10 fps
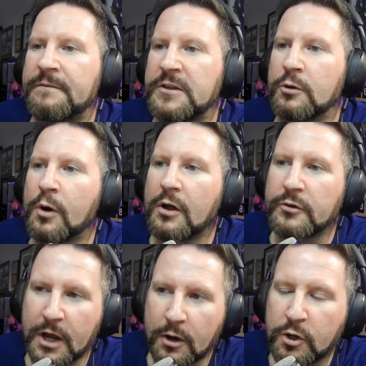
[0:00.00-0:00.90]
you all
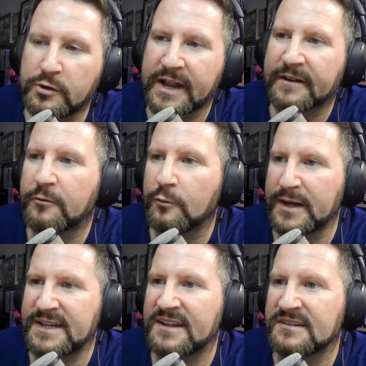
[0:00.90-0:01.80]
know who Nick
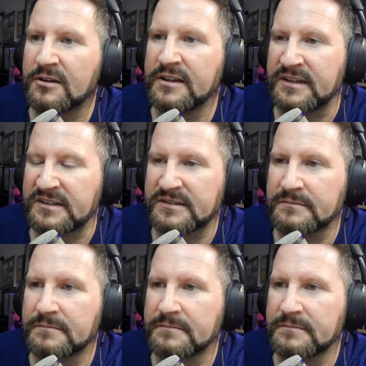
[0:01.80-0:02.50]
Fuentes is.